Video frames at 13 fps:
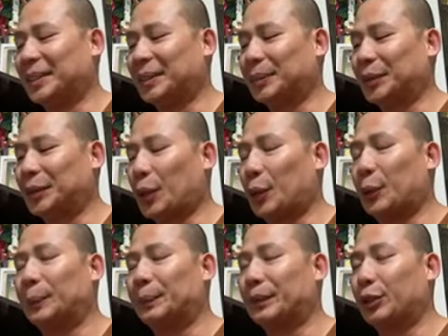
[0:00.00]
So
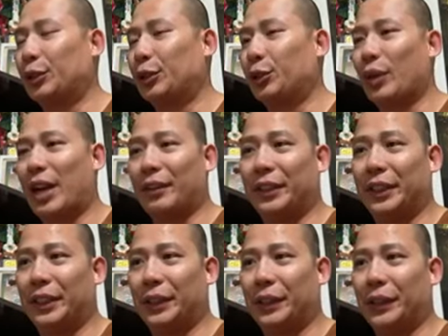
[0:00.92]
do you have
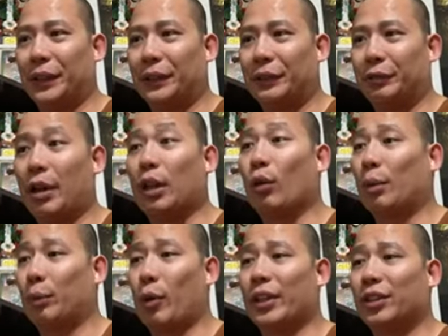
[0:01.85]
any
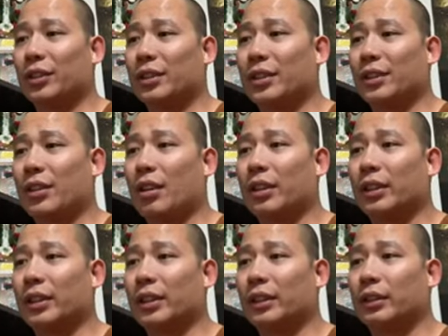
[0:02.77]
follow-up questions
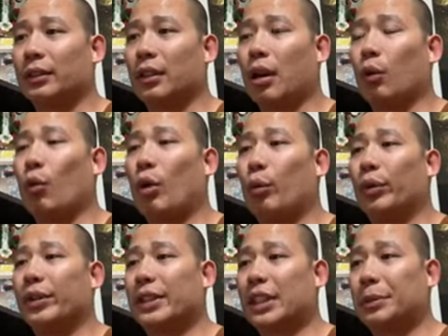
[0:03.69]
on what
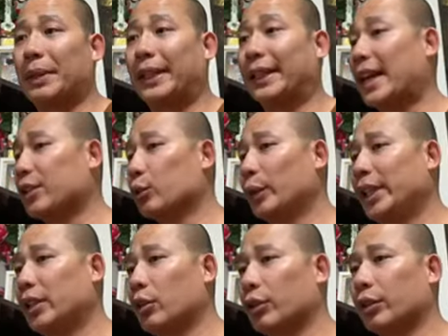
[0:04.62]
was explained last
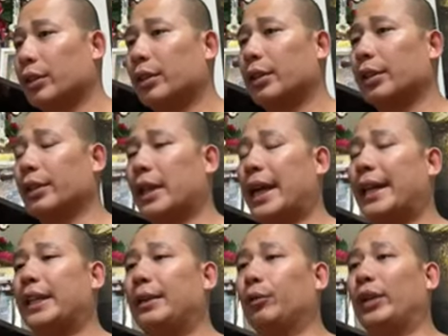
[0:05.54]
week, or
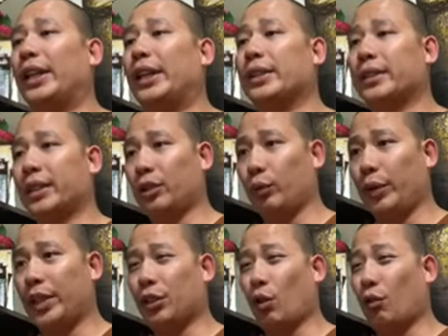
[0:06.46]
any readings this
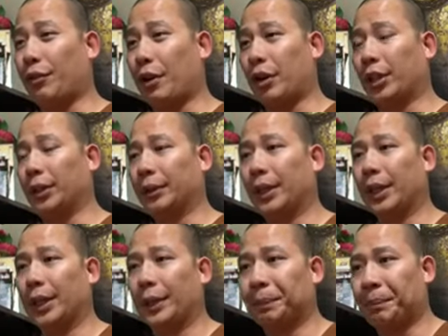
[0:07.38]
week so far?
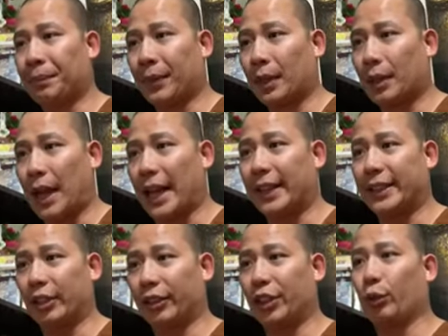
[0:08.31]
I could
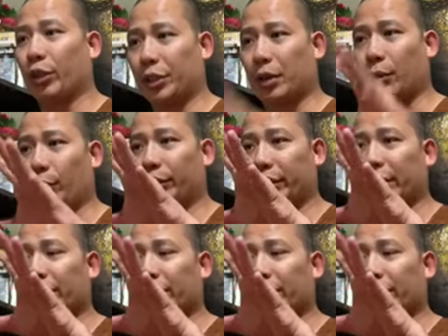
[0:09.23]
tell that